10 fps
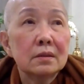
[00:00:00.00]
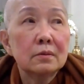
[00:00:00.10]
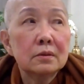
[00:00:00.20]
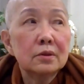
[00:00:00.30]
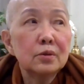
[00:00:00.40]

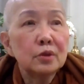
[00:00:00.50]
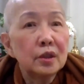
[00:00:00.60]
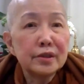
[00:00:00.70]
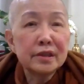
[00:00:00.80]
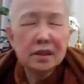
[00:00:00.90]
due to
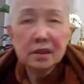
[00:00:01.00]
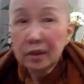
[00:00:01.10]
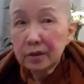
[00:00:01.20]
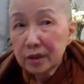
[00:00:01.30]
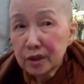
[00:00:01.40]
causes,
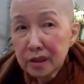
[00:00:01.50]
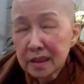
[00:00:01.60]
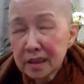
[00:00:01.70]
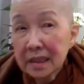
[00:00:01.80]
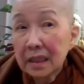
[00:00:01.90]

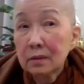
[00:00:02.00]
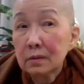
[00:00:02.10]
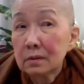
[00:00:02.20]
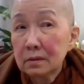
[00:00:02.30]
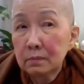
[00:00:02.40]
conditions,
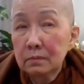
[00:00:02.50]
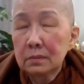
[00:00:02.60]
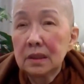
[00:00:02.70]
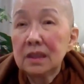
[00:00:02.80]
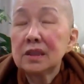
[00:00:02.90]

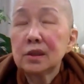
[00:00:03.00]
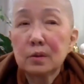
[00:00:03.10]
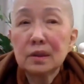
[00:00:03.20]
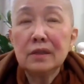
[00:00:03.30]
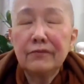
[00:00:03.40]
it is
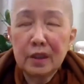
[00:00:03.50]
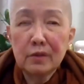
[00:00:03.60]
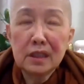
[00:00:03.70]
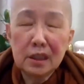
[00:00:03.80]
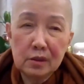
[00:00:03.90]
only
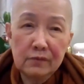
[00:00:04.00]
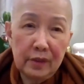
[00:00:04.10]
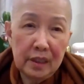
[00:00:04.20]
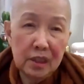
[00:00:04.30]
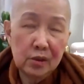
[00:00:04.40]
very natural
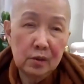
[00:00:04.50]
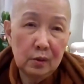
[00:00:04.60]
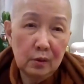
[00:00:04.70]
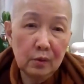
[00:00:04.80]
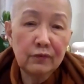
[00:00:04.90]
for us to
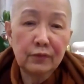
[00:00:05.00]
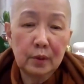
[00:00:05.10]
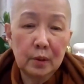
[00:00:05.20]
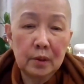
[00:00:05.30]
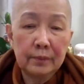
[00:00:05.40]
look
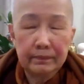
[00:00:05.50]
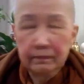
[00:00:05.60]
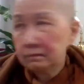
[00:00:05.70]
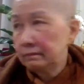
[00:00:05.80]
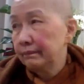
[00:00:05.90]
for
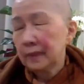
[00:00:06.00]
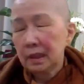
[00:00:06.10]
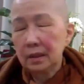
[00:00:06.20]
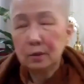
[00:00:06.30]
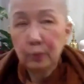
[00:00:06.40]

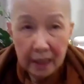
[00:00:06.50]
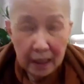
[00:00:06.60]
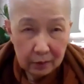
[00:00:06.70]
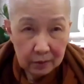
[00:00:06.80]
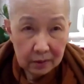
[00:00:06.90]
a way
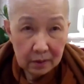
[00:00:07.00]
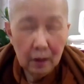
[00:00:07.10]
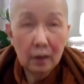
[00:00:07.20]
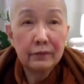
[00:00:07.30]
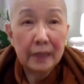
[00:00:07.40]
out
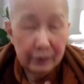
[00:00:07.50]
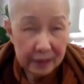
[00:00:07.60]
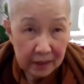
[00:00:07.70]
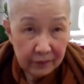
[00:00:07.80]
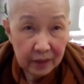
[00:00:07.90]
of our
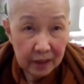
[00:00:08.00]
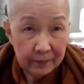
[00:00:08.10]
suffering.